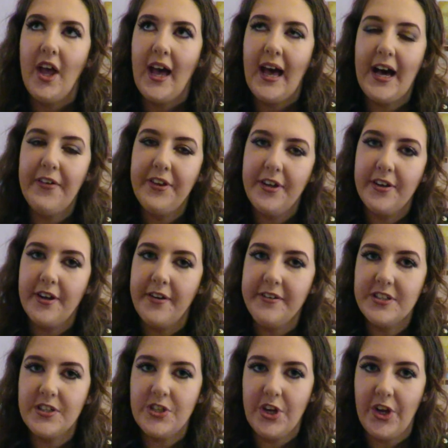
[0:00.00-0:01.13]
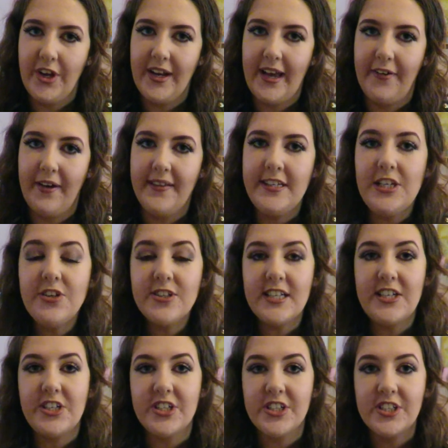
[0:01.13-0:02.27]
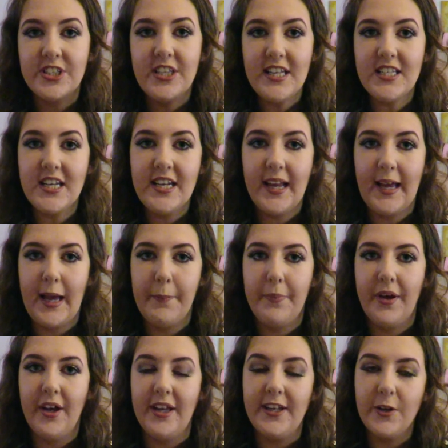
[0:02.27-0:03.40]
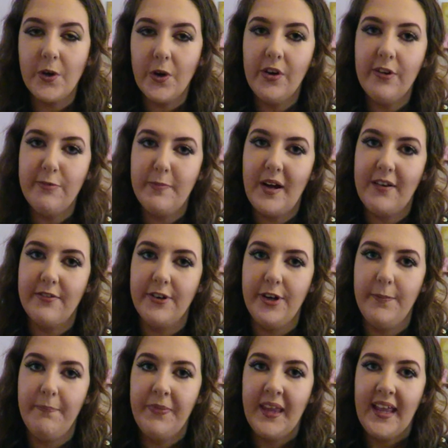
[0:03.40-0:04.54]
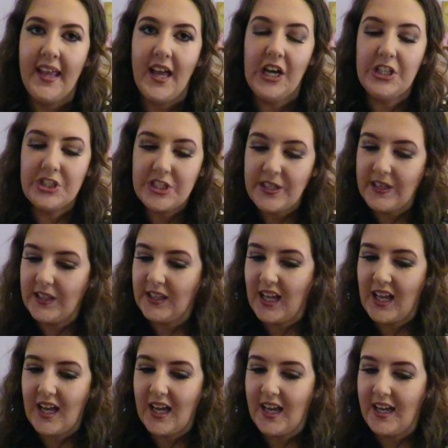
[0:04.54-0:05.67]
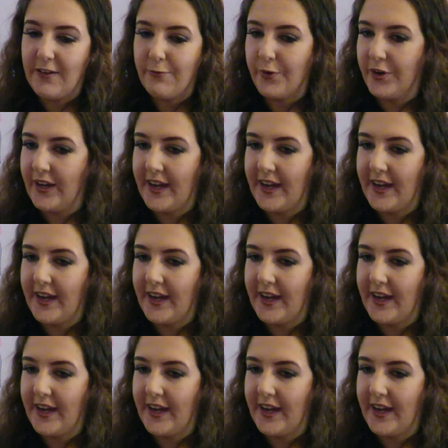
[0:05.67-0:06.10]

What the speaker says: how they're going to turn out, and they usually just sit in a hamper in the corner of my room until I run